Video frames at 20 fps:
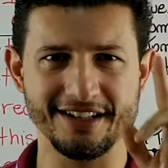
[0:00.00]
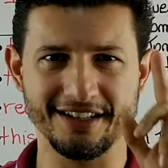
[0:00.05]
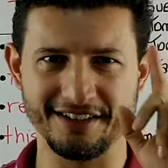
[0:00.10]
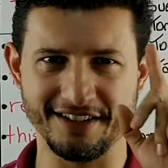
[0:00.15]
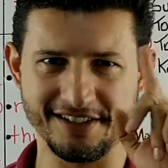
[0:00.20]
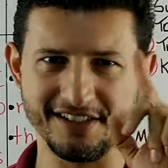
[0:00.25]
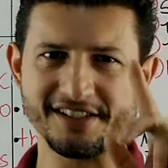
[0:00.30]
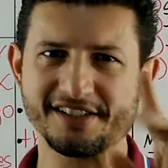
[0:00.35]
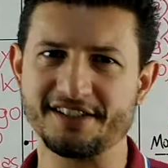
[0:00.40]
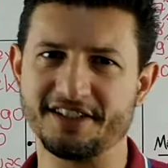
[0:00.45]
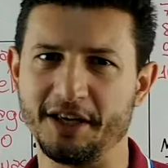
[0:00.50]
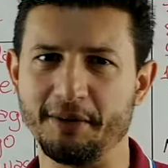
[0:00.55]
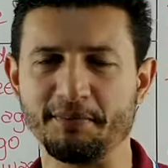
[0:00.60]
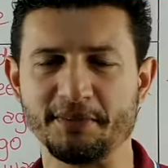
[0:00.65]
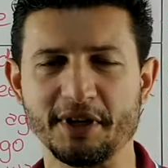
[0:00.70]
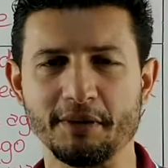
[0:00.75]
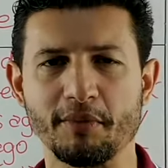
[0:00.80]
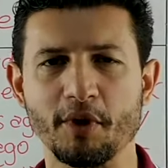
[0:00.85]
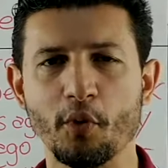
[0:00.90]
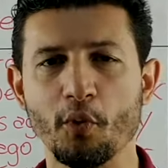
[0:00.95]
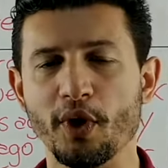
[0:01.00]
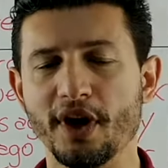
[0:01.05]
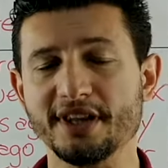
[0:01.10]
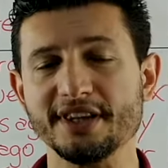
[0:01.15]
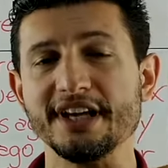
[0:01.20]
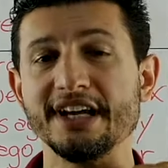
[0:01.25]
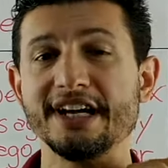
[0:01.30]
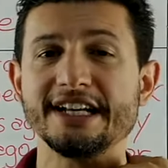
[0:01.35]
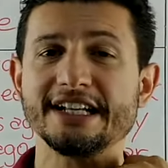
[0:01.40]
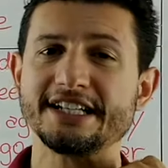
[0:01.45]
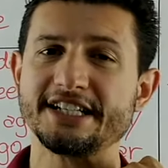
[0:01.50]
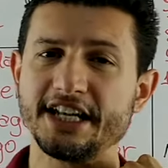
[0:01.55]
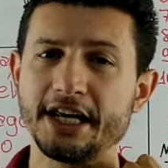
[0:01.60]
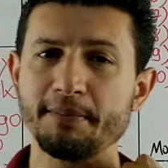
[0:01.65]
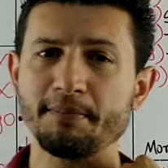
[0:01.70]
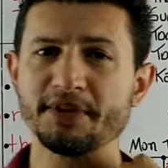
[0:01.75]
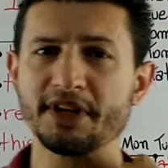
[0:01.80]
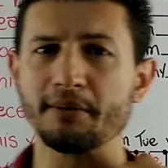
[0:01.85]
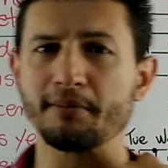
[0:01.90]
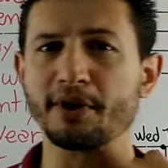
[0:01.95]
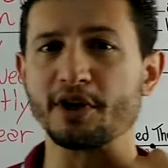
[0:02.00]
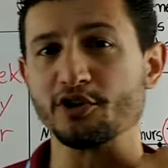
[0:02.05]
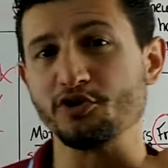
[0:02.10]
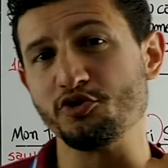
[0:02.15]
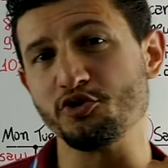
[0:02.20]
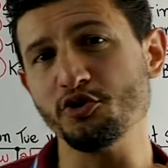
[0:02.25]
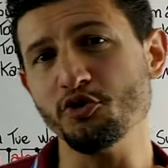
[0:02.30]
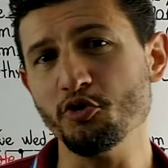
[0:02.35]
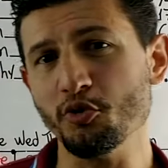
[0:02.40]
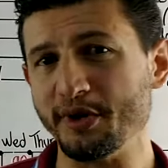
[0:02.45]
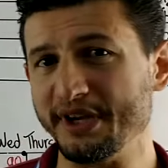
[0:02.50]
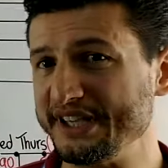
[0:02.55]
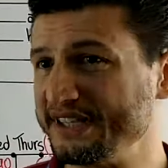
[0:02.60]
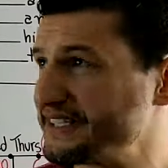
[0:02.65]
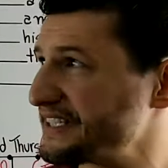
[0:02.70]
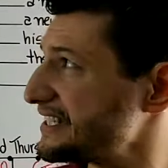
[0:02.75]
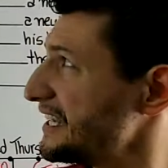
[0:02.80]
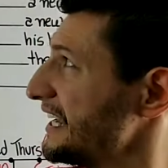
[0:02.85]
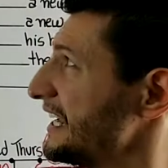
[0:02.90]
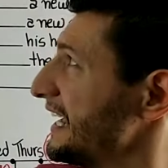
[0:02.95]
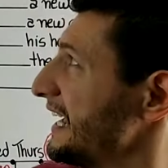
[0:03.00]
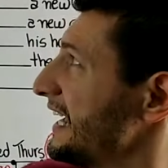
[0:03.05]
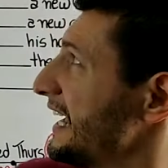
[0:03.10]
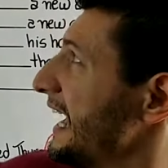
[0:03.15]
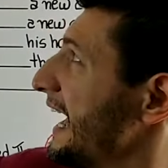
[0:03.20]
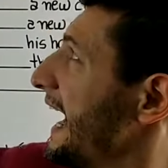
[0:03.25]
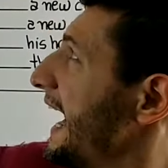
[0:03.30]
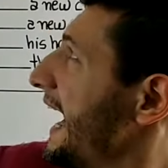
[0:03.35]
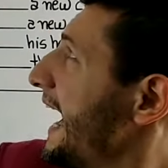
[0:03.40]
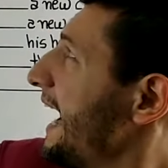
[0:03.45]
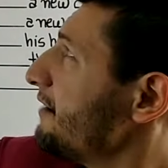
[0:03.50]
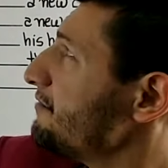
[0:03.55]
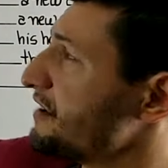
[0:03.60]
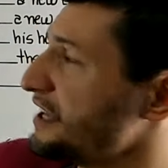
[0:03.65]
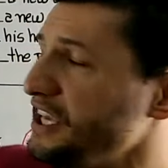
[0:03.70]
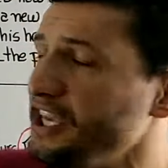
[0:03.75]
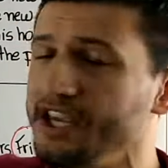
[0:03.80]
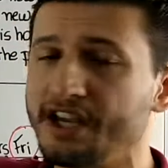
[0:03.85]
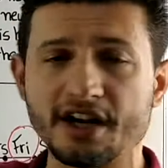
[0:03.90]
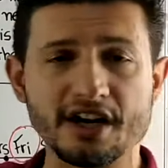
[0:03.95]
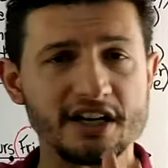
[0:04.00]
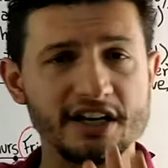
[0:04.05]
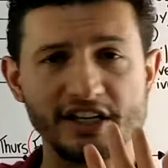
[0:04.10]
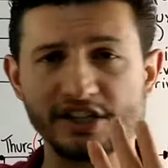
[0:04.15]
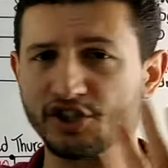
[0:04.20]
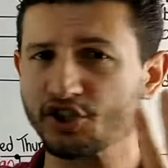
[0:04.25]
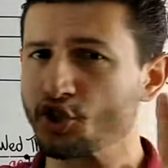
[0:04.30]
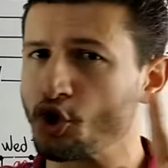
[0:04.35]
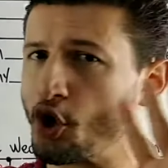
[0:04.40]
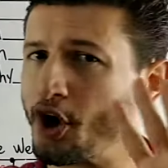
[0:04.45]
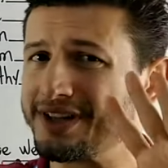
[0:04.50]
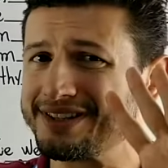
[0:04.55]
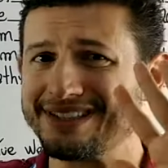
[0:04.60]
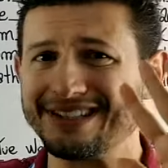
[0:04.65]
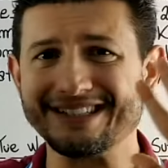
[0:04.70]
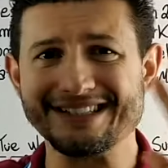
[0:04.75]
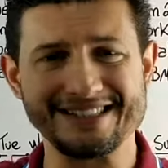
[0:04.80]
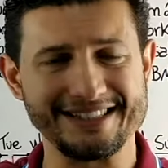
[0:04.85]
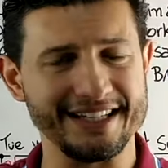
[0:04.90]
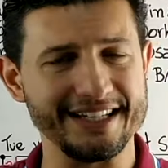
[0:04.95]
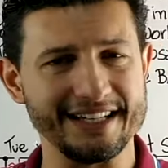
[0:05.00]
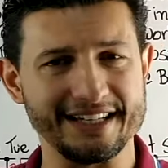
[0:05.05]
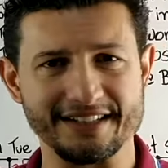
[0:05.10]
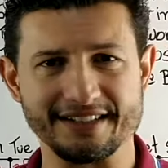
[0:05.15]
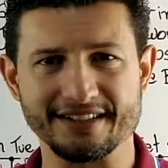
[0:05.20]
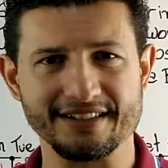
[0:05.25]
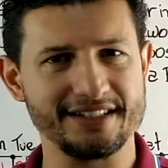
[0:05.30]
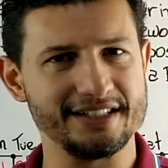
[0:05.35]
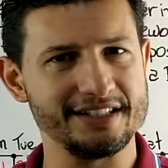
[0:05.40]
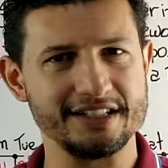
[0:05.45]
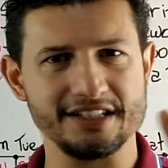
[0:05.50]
This is tip number 1. Tip number 2 is, have here is not ter.